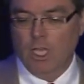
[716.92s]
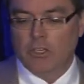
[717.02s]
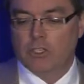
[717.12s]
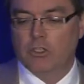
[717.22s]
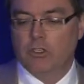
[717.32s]

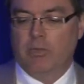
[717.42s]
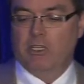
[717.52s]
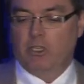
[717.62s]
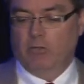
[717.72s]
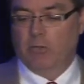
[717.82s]
The
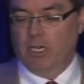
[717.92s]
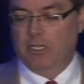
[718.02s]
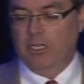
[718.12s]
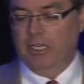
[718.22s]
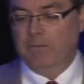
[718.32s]
two-dimensional
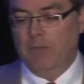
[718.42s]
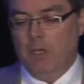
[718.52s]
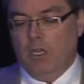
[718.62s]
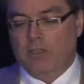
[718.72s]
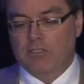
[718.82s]
modeling,
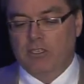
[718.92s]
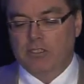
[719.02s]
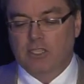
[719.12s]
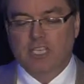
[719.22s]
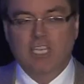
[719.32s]
this
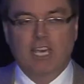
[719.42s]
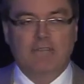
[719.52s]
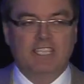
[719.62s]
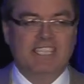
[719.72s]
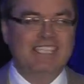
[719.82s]
is the
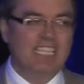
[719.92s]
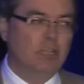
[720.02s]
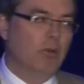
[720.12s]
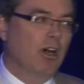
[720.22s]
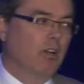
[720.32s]

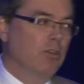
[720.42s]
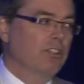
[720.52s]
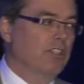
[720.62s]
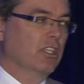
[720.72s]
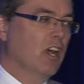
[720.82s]
EFDC model,
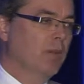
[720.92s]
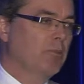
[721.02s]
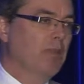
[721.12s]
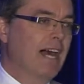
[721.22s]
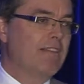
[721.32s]
which
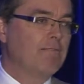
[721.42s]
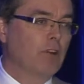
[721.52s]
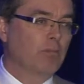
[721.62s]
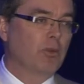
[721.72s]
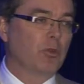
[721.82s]
common
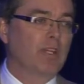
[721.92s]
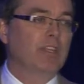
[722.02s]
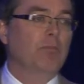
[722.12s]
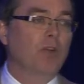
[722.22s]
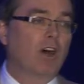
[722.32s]
platform
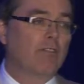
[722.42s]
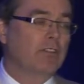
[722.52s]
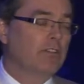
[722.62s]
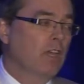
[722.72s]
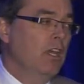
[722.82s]
between the
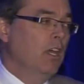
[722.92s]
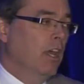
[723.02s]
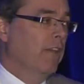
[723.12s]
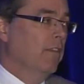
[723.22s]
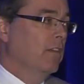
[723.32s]
province
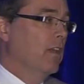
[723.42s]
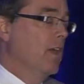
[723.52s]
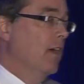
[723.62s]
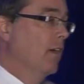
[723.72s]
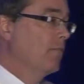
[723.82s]
and the
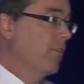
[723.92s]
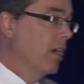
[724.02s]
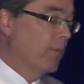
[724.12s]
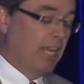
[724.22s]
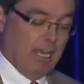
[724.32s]

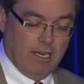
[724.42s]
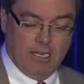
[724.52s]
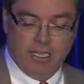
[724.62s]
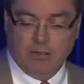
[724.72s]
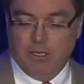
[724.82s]
Environment
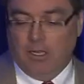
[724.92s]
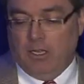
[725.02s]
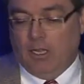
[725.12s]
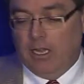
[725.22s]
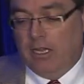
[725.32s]
Canada.
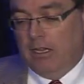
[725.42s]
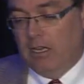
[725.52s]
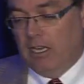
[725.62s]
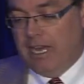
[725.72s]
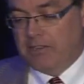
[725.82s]

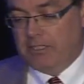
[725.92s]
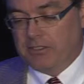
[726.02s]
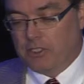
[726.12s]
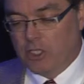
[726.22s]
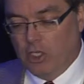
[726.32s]
Allows
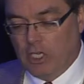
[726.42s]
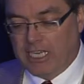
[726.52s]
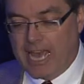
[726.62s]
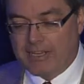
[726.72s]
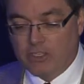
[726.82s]
us to
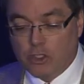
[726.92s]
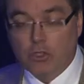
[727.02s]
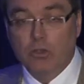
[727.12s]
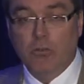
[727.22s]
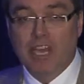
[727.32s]
look at the
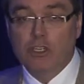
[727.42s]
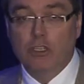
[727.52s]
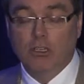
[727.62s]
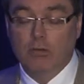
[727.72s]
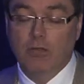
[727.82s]

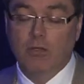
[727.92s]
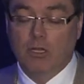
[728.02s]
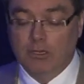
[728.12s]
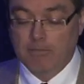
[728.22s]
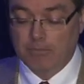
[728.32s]
two-dimensional
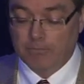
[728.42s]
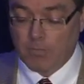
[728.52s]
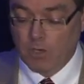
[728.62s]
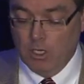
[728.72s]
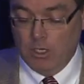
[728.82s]

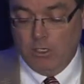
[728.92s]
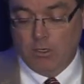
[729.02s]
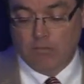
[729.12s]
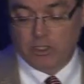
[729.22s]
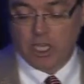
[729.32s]

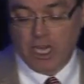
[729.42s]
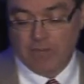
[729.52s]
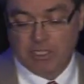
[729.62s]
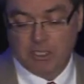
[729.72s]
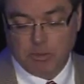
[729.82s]
over
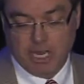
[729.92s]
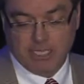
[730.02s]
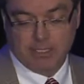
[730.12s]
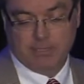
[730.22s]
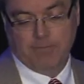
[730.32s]
time and
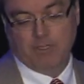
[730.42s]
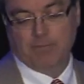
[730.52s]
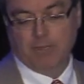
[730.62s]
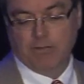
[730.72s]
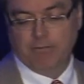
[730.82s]
space
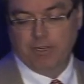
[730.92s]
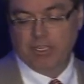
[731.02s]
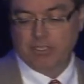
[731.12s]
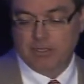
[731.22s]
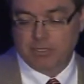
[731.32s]
of
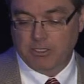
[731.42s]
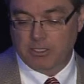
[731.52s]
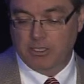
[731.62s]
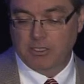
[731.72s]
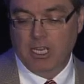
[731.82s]
various
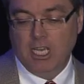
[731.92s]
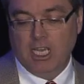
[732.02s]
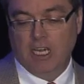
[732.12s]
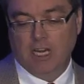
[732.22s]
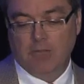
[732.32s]
substances.
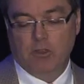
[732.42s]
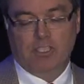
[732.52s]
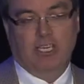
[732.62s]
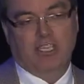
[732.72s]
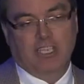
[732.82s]
Here I'm
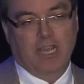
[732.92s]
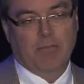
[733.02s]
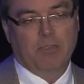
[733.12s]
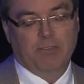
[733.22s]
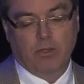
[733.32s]
using an
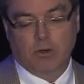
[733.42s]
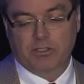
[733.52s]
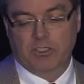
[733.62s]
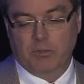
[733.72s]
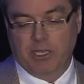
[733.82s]
example of total
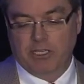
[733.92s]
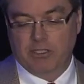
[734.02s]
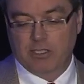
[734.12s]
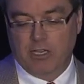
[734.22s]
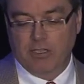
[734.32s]
suspended
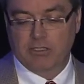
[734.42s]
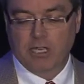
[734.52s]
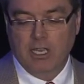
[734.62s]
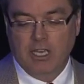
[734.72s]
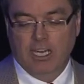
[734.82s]
solids,
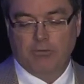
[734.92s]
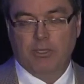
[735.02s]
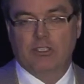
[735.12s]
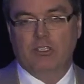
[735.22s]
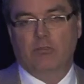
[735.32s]
and if
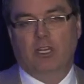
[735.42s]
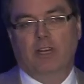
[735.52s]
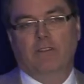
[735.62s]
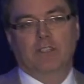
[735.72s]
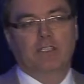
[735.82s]
we zoom in
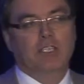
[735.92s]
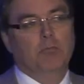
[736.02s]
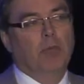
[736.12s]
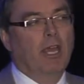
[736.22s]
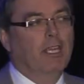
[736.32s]
on the
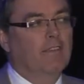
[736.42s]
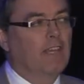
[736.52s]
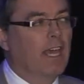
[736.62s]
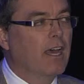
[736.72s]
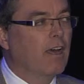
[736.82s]
steep bank and
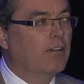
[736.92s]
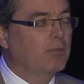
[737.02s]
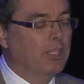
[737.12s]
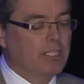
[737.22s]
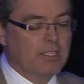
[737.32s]
the L's,
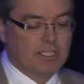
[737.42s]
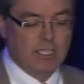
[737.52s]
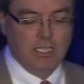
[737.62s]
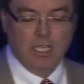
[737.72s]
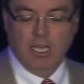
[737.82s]
we can
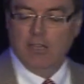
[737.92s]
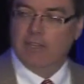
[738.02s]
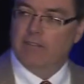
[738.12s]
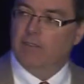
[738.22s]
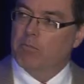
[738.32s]
see
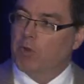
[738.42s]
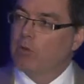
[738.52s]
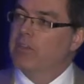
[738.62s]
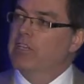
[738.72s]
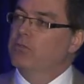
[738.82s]
that
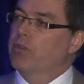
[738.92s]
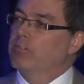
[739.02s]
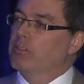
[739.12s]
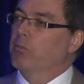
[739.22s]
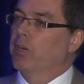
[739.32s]
both of these
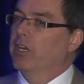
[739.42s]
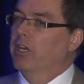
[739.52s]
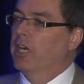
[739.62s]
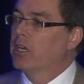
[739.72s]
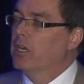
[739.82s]
rivers are
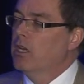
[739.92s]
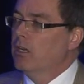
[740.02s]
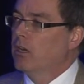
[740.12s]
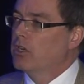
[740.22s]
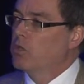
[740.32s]
bringing in
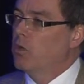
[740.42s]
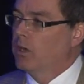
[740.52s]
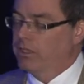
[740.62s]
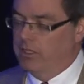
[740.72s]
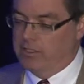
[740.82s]
large
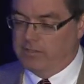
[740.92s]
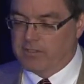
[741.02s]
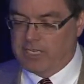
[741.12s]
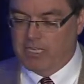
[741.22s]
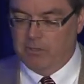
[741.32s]
quantities of
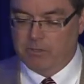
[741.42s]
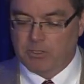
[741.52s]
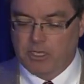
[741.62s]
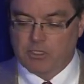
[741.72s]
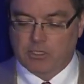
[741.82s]
sediment
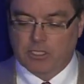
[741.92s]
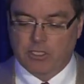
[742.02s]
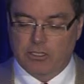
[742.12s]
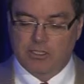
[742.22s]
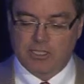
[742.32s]
potentially
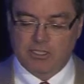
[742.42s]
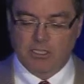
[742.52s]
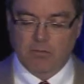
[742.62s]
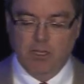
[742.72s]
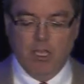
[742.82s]
to the system,